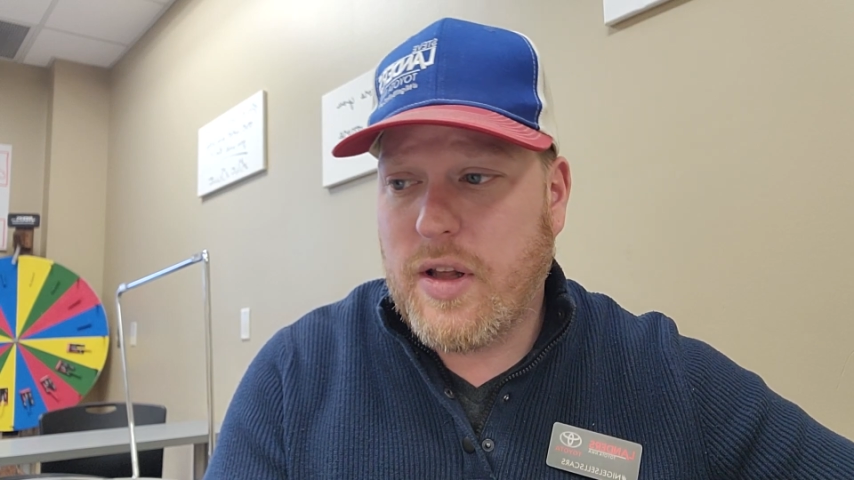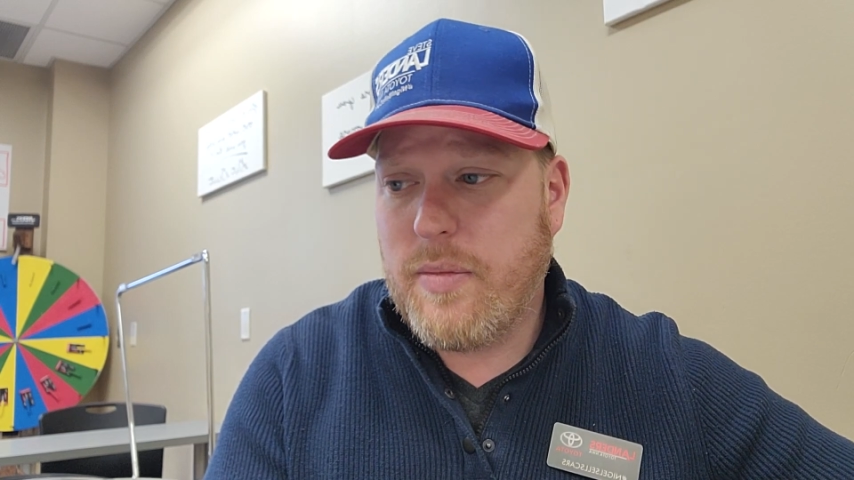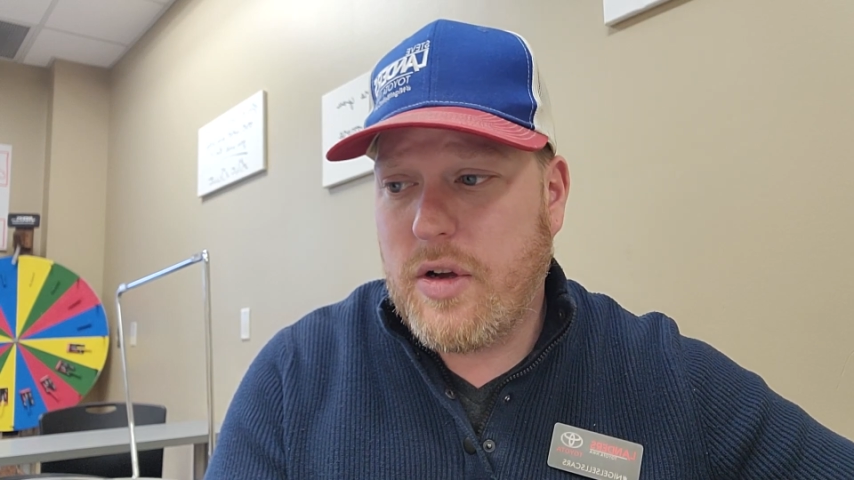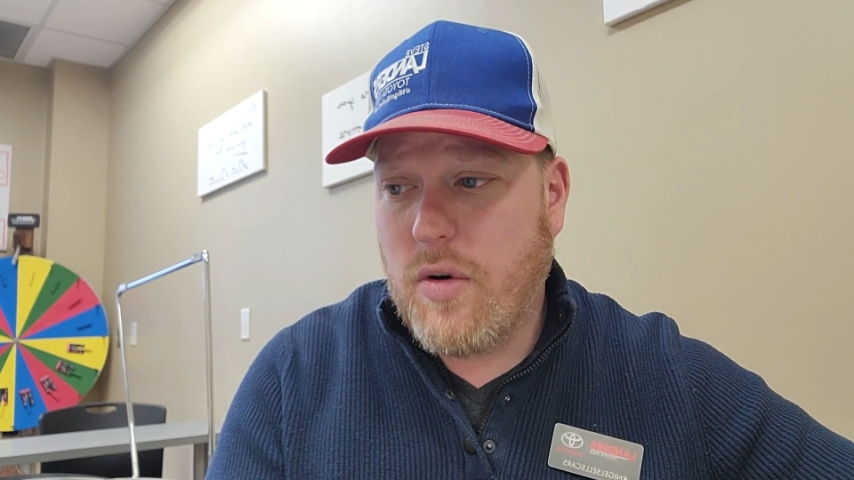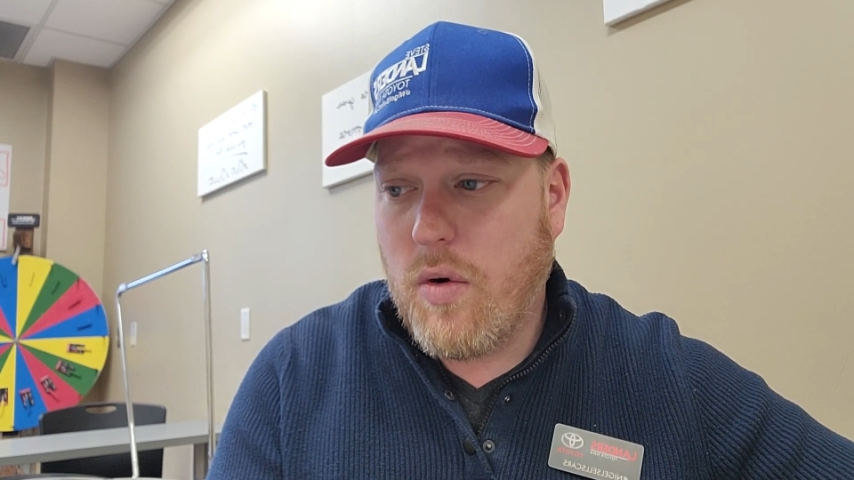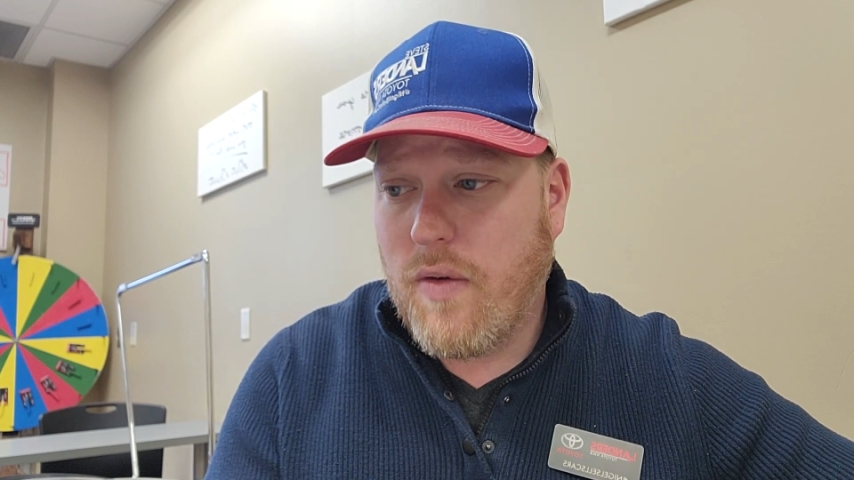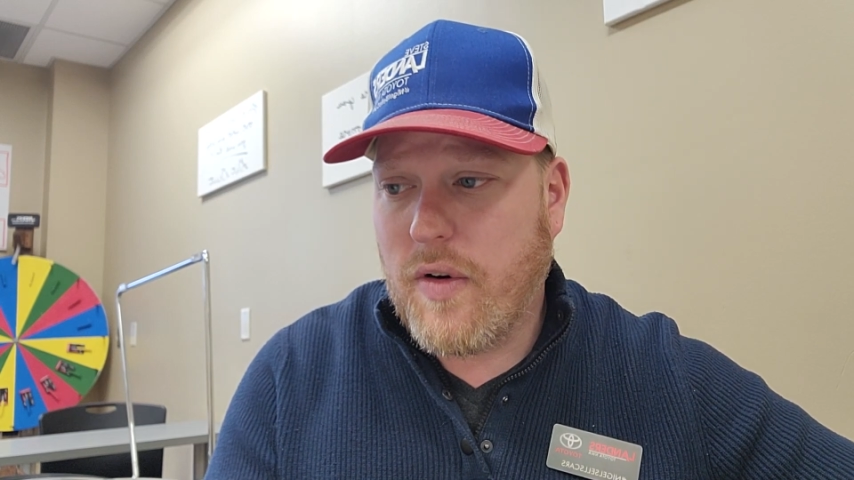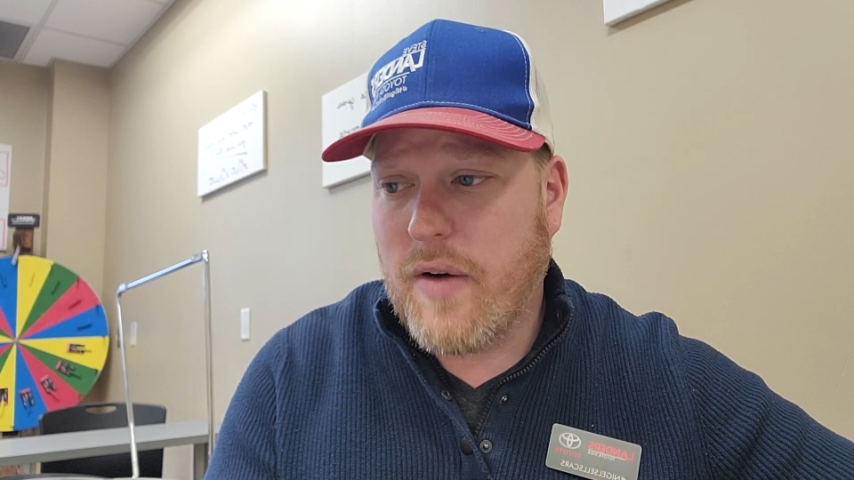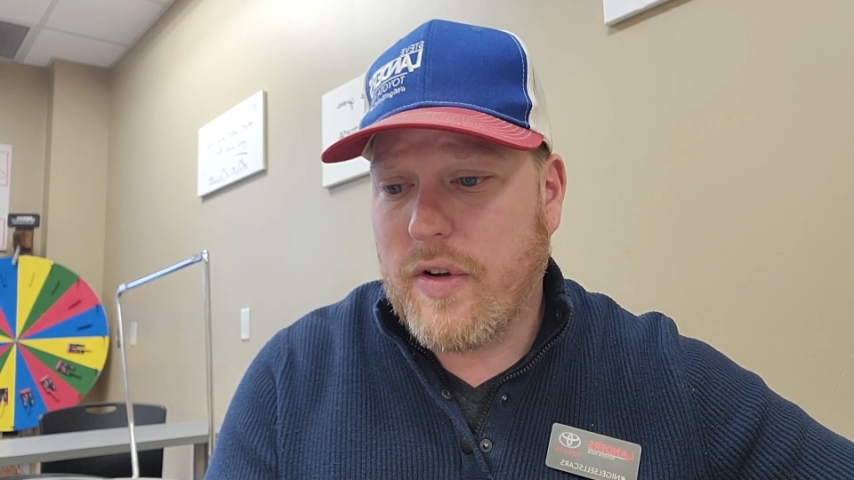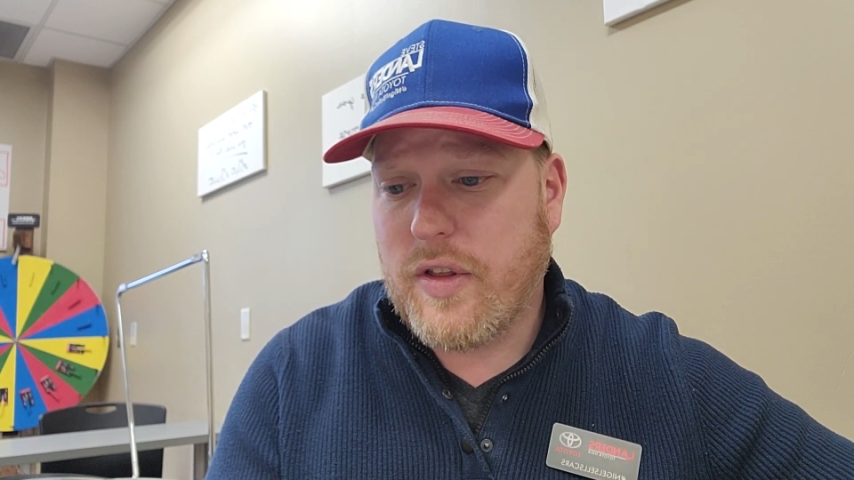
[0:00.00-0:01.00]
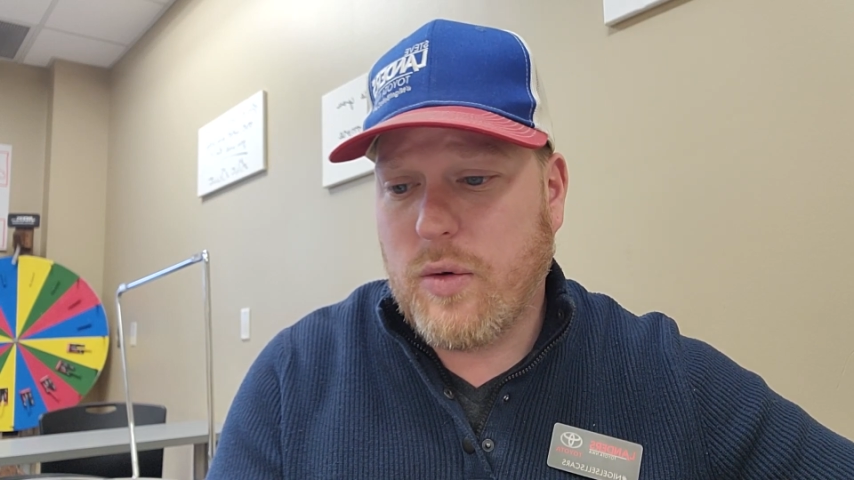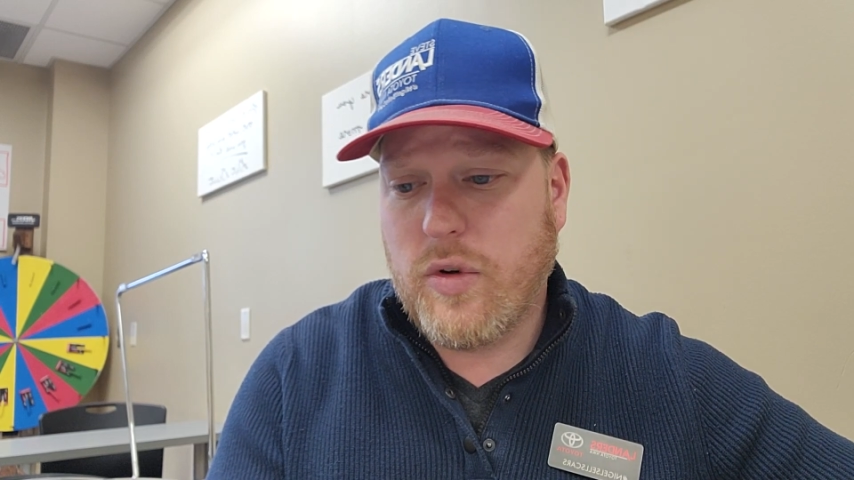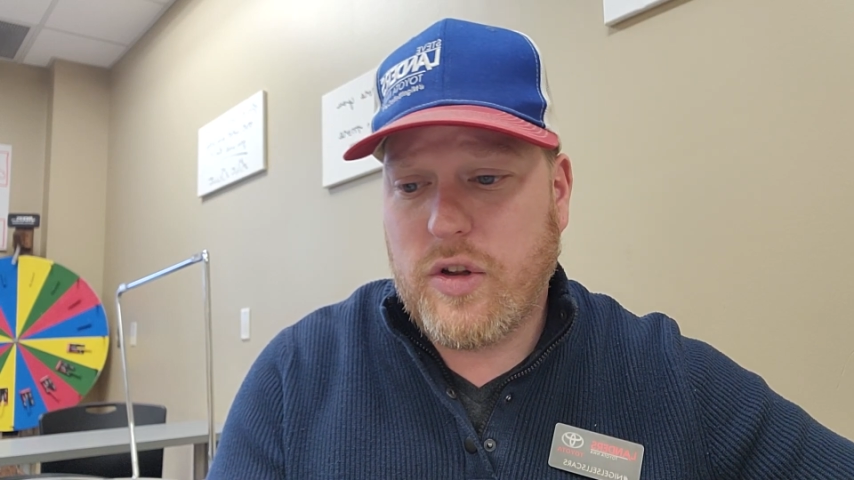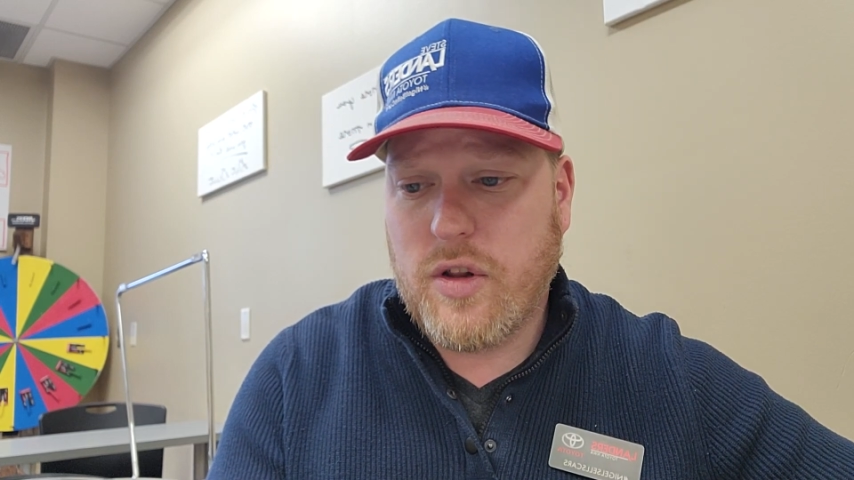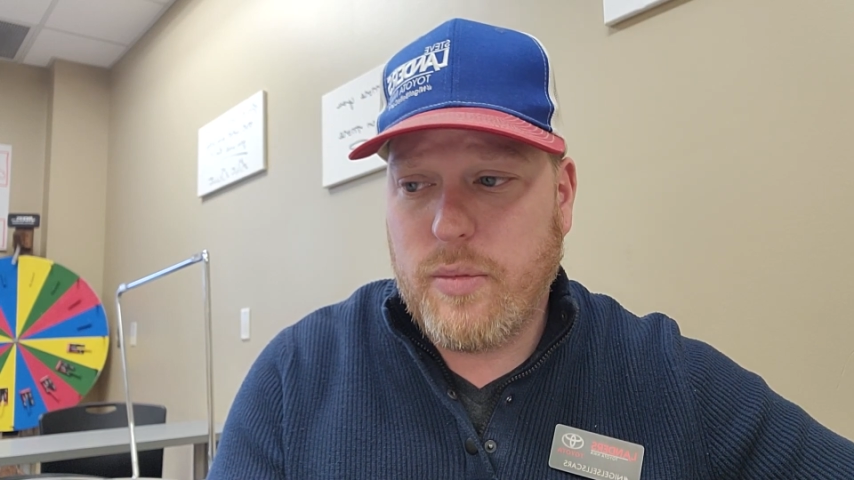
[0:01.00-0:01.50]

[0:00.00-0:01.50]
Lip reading: let me go over everything with you,